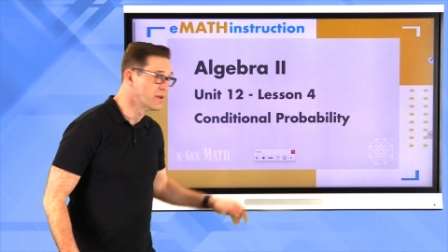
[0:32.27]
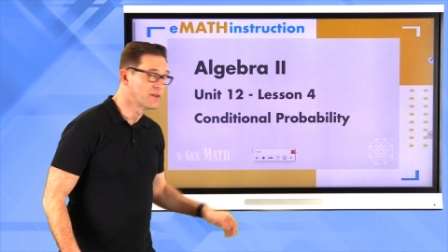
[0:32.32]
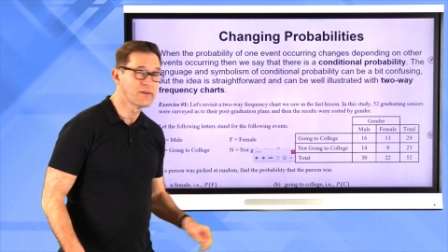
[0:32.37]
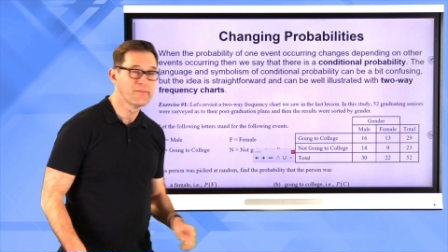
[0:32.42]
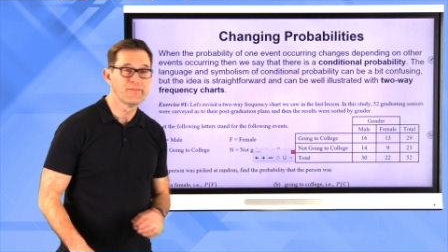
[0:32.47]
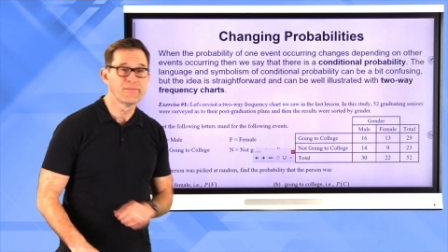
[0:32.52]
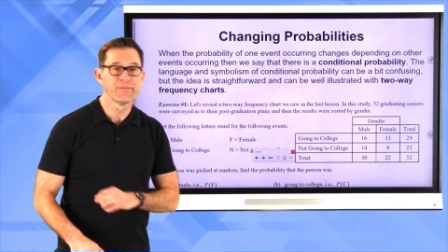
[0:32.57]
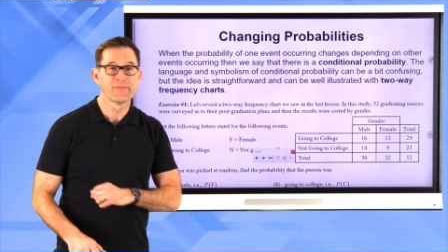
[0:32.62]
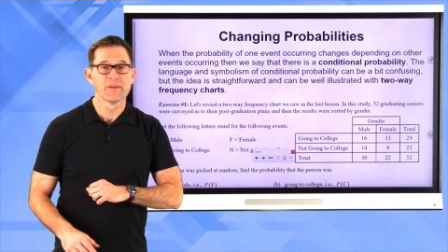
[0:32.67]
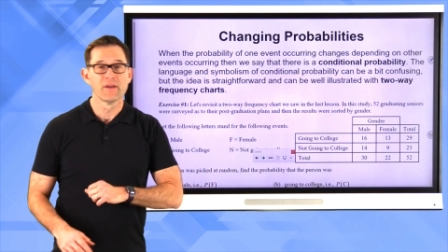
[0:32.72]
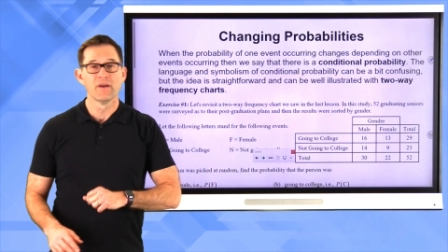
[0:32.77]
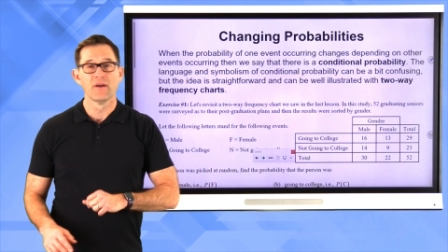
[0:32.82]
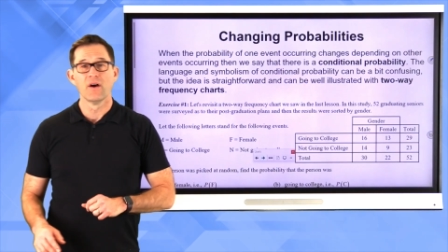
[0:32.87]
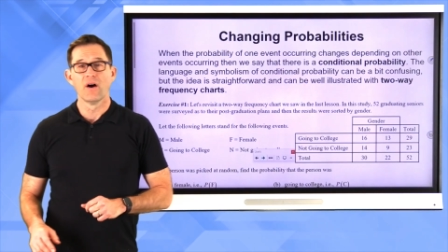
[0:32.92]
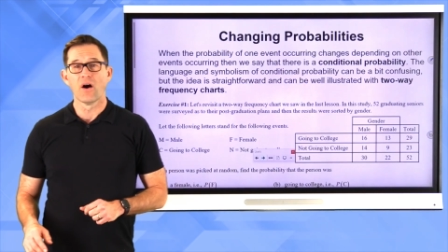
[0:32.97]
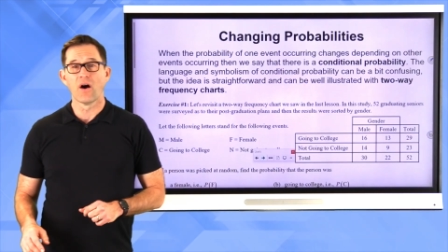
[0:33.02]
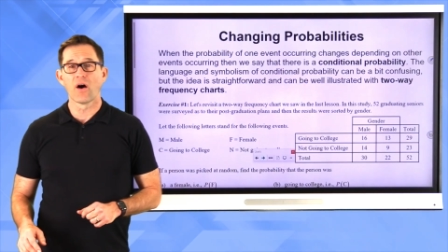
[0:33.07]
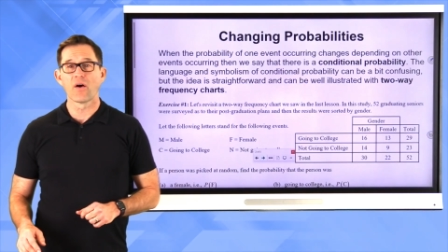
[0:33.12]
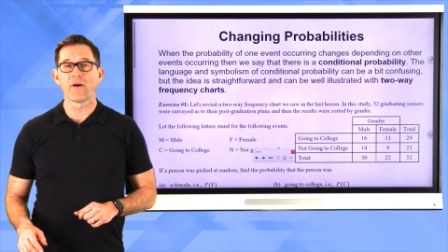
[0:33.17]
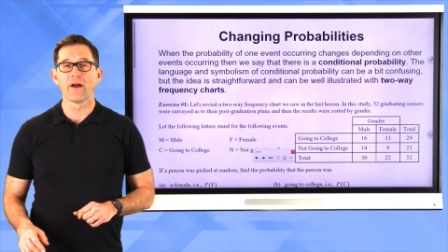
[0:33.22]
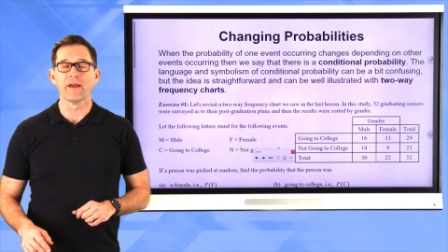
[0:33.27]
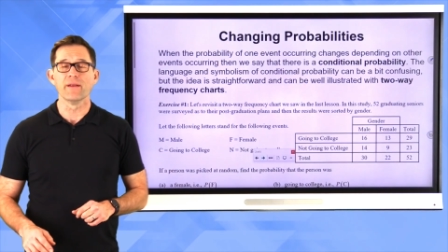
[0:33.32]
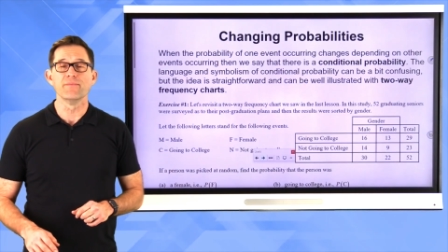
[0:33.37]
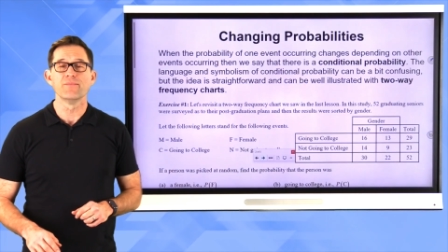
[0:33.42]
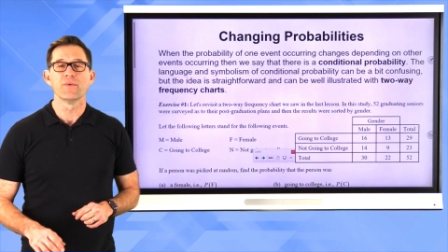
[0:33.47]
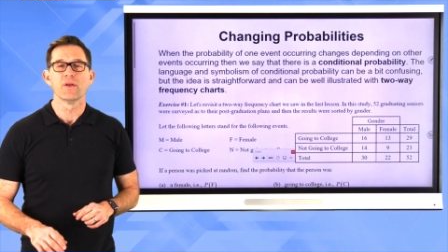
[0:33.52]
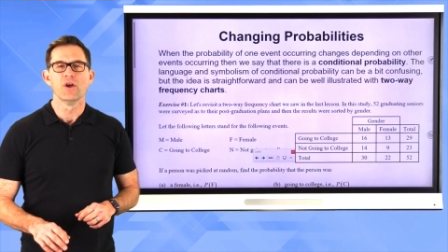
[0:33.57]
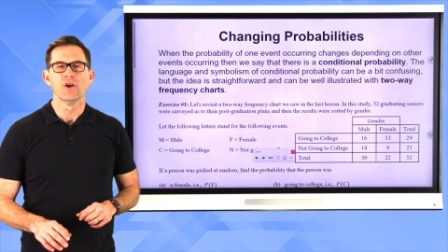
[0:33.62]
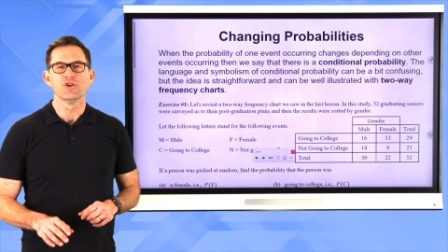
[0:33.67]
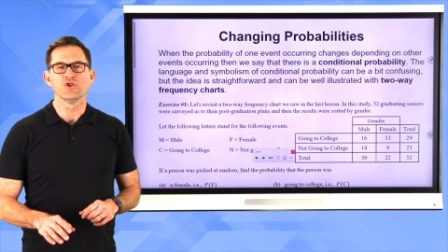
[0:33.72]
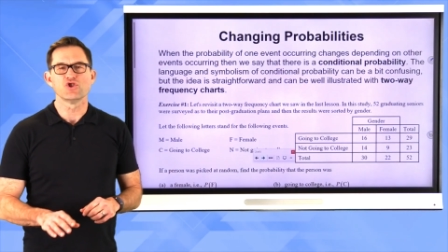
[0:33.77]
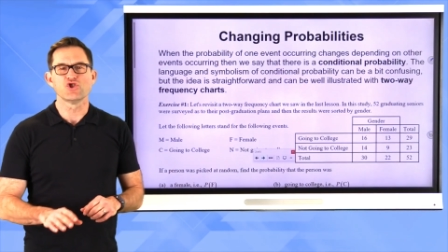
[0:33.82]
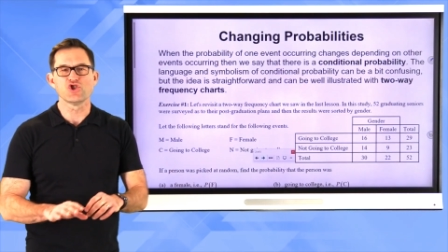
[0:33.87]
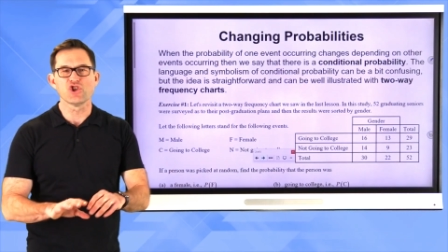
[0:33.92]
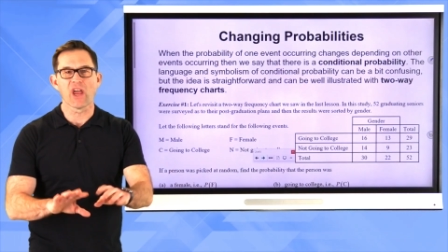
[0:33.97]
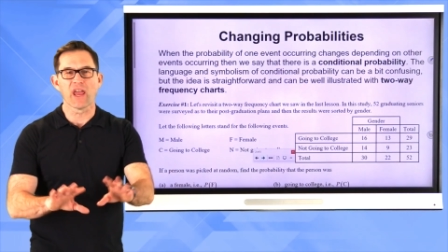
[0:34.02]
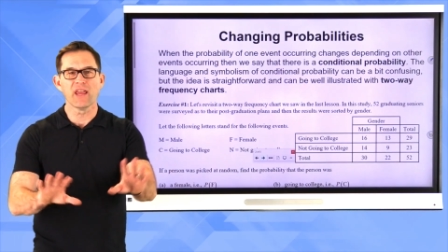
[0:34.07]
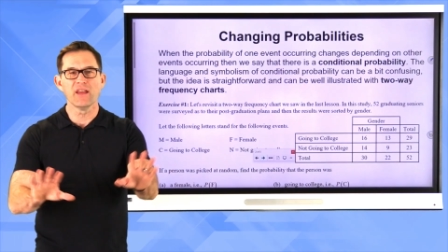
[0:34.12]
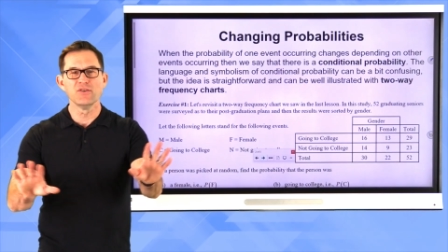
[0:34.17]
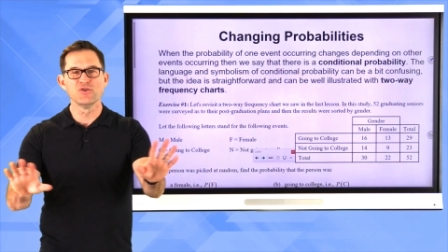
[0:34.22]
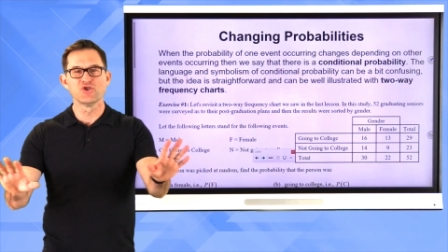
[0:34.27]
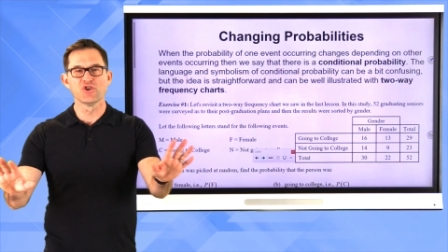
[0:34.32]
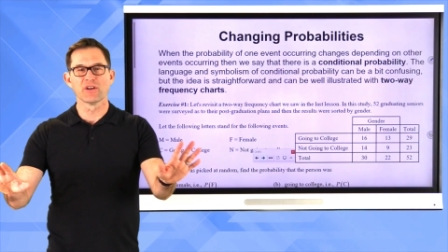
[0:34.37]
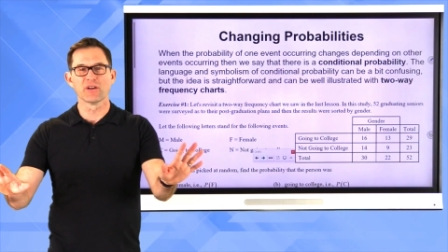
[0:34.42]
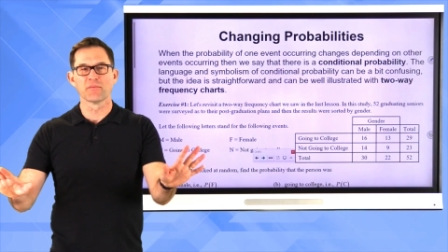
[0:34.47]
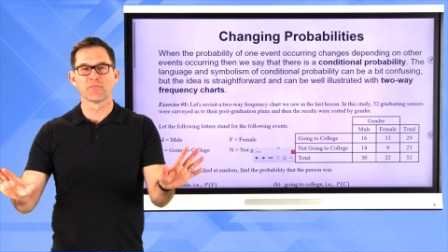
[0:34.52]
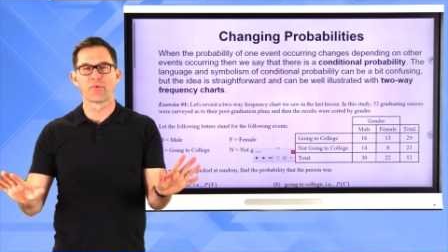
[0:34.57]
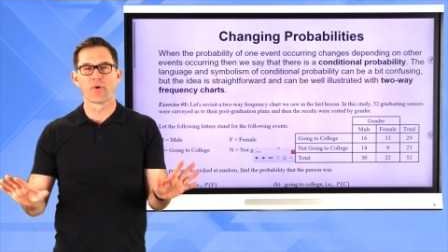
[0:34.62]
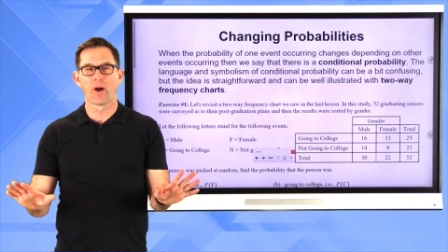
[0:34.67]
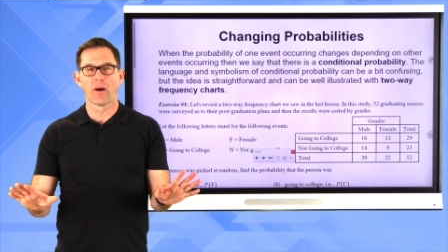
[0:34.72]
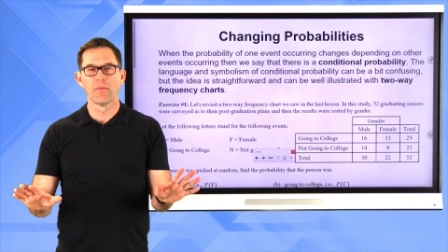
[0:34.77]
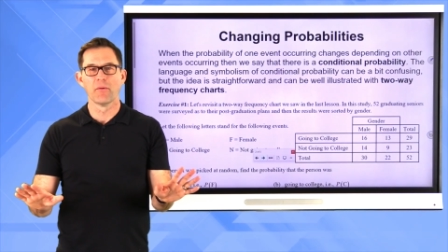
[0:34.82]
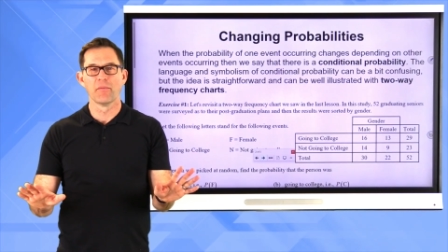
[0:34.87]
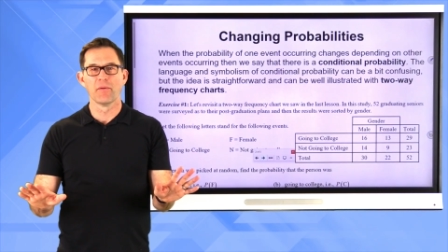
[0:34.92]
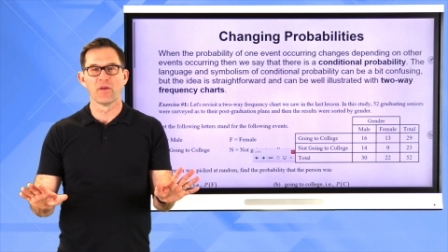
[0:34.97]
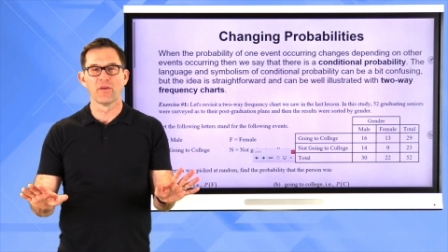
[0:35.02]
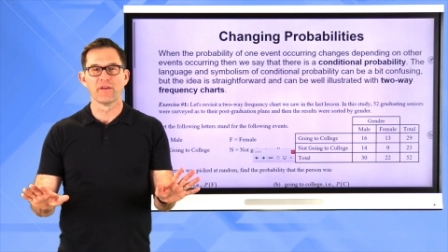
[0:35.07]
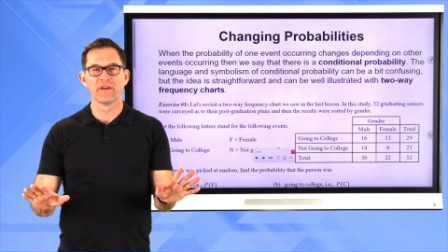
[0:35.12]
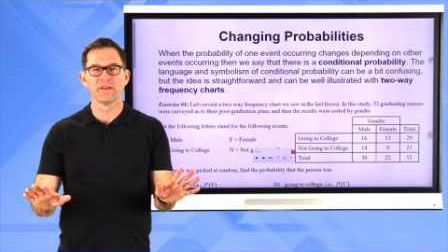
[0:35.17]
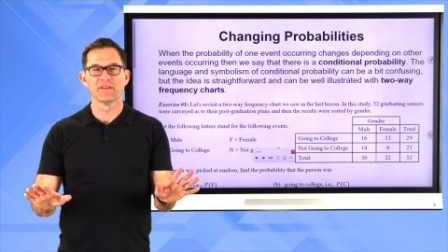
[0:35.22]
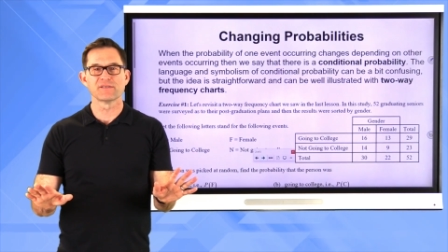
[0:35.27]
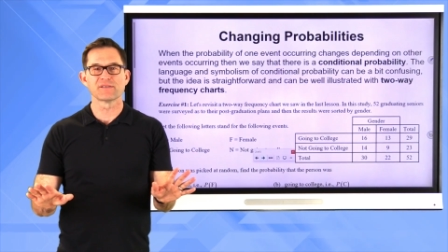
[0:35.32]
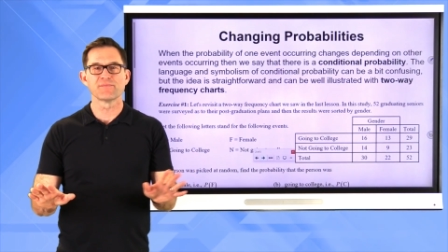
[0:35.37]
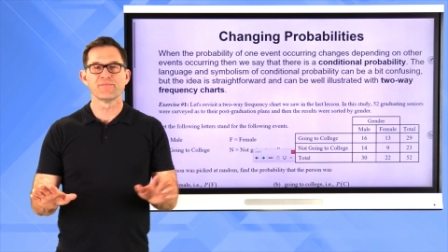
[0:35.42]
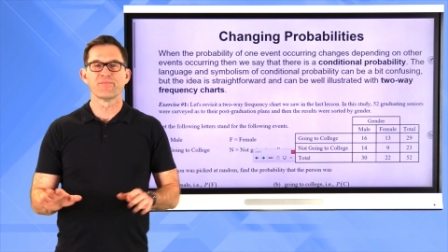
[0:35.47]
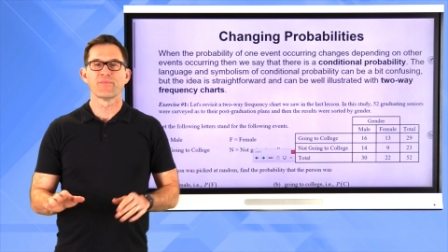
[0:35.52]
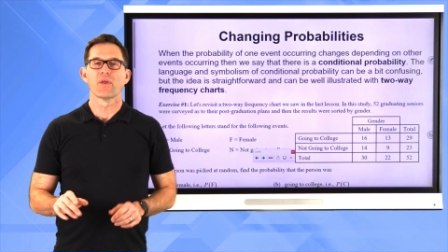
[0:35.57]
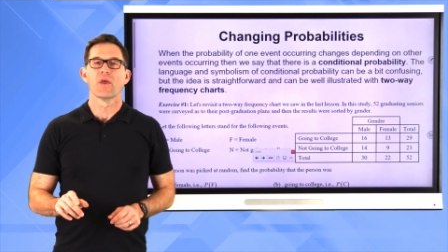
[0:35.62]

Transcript: it. All right, changing probabilities.